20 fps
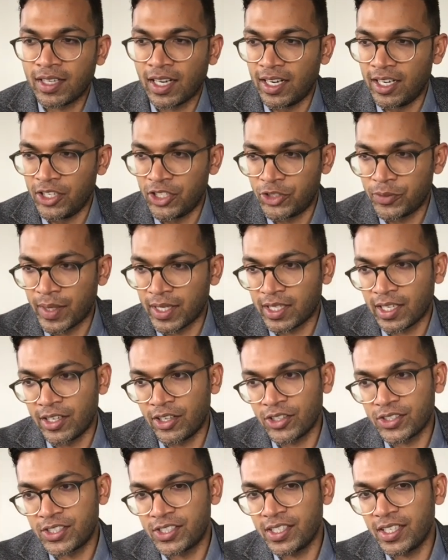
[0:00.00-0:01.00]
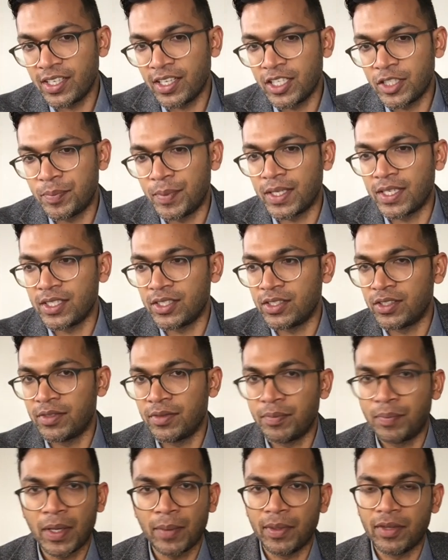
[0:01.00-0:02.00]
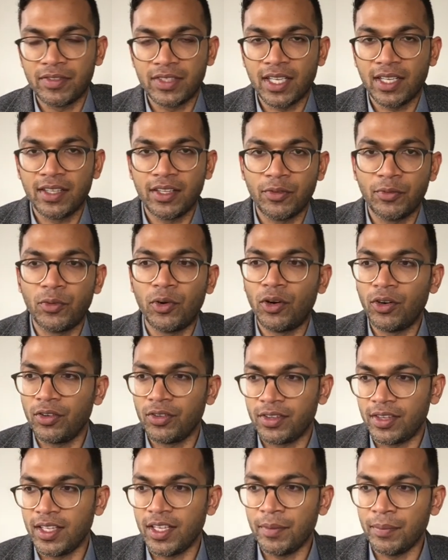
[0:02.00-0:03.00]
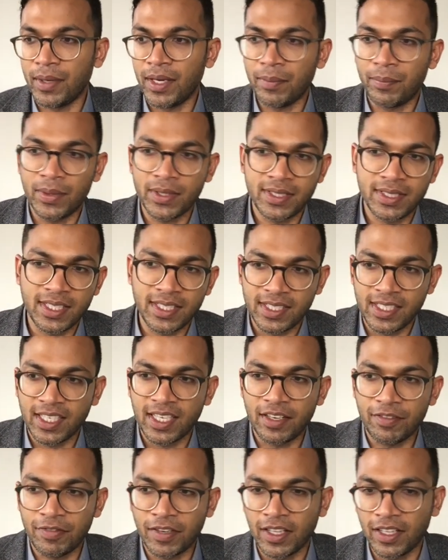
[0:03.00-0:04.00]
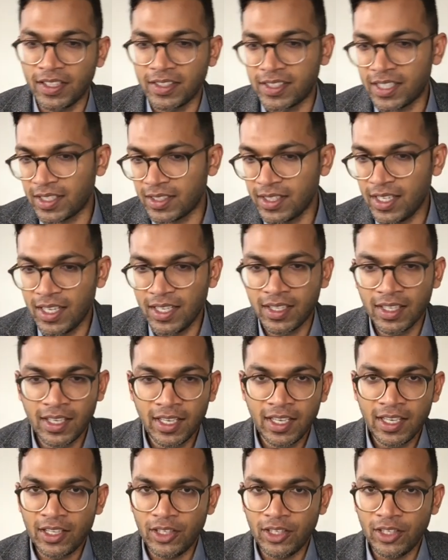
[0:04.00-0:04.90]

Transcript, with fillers: can't intubate, can't oxygenate, it's because people have done the wrong thing by persisting at a failing technique,